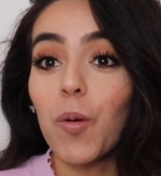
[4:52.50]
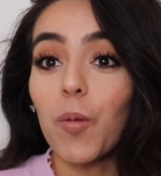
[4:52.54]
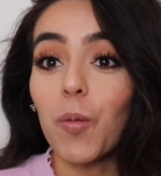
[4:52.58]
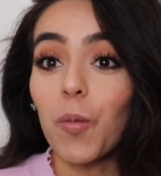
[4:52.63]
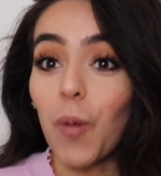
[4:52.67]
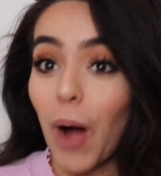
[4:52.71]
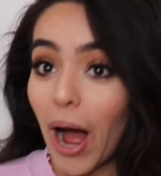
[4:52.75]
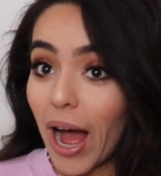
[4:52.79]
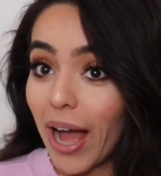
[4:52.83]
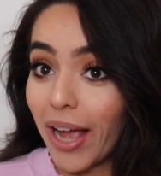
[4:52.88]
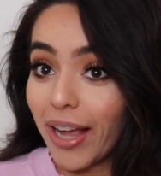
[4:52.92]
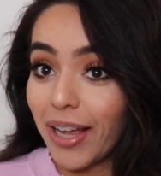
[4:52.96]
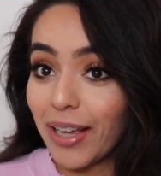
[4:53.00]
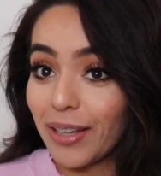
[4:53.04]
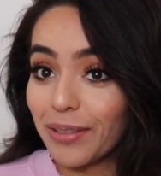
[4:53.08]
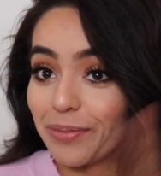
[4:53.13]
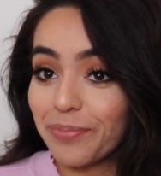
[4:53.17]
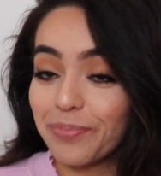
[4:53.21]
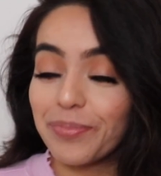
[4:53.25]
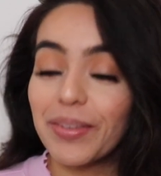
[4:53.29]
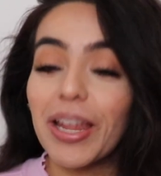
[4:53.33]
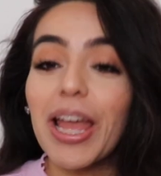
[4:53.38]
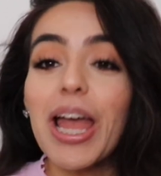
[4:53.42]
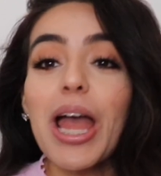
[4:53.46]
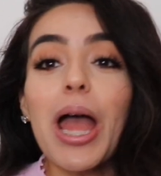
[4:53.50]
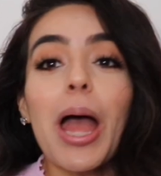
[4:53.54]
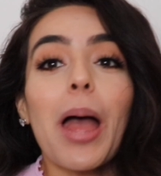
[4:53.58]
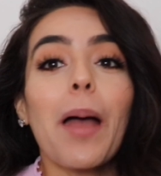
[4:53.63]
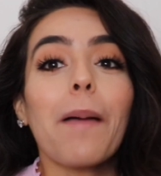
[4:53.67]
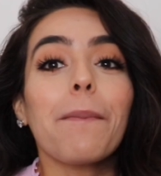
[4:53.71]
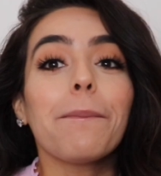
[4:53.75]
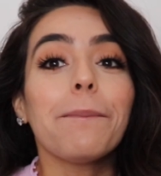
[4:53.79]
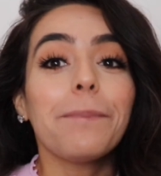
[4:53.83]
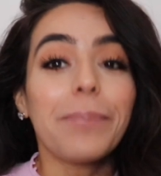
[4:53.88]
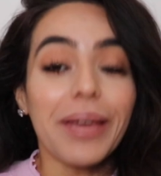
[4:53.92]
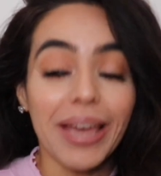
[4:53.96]
Why?
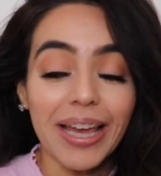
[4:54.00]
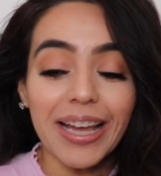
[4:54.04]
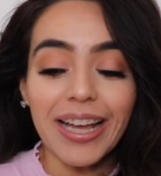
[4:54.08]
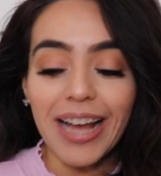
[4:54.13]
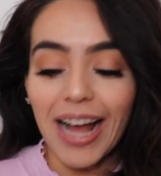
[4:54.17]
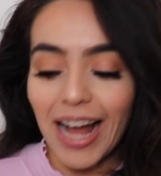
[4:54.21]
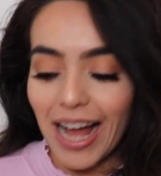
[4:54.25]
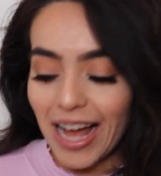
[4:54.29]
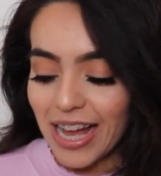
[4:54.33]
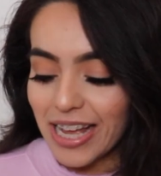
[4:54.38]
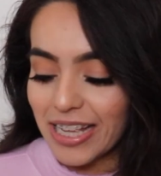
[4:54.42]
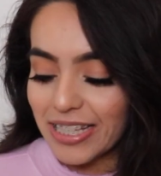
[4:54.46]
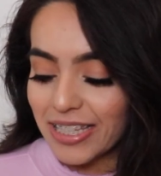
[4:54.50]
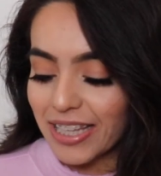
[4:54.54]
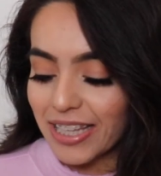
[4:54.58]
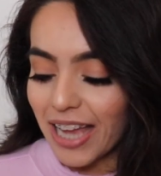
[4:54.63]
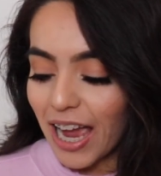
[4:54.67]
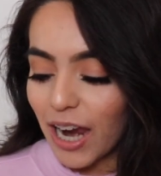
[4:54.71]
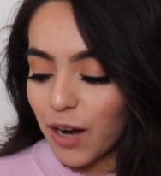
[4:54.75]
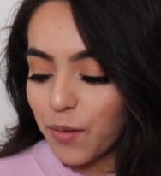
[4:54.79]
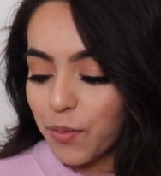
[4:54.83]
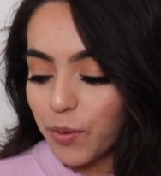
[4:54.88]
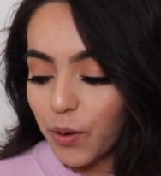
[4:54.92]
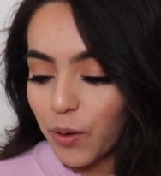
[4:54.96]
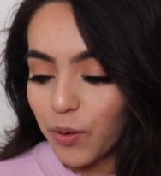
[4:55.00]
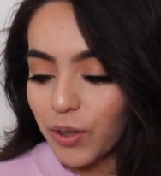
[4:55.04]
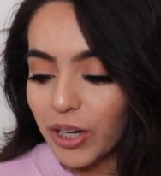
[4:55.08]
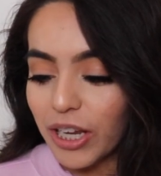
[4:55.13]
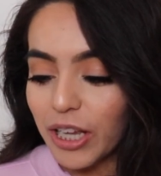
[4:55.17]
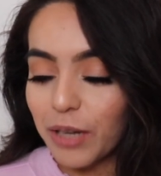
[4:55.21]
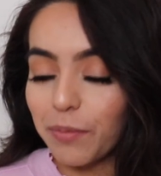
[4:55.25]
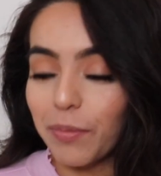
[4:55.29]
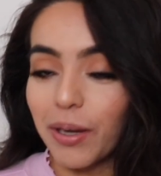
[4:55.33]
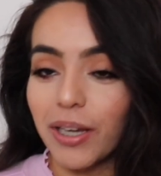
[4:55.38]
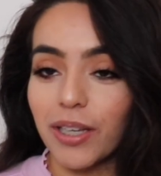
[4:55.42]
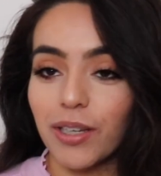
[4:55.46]
Because I wrote
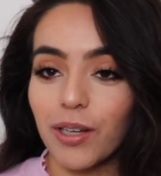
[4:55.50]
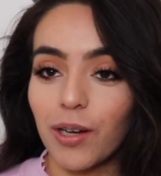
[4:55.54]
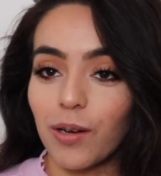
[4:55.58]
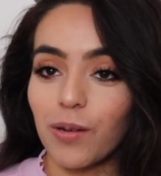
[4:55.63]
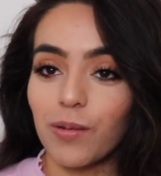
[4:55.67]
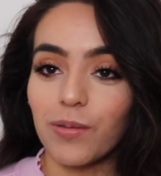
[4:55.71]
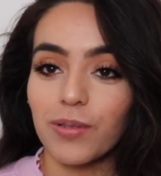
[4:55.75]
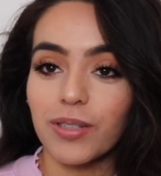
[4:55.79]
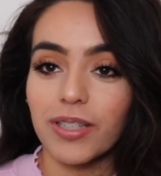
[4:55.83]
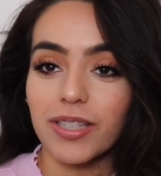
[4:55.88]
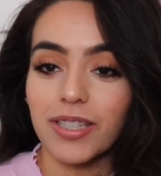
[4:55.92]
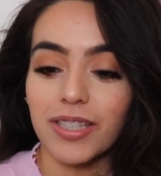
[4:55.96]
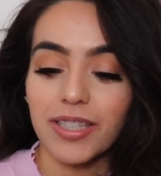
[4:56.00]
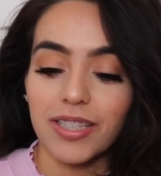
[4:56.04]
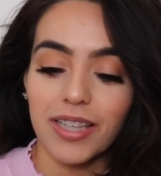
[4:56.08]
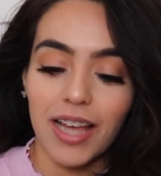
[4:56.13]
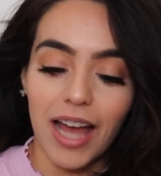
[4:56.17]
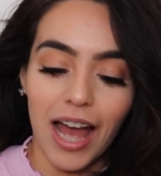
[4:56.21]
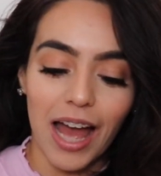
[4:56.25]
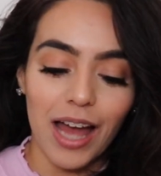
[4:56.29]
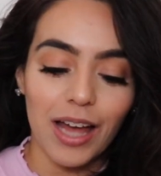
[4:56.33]
in my notes.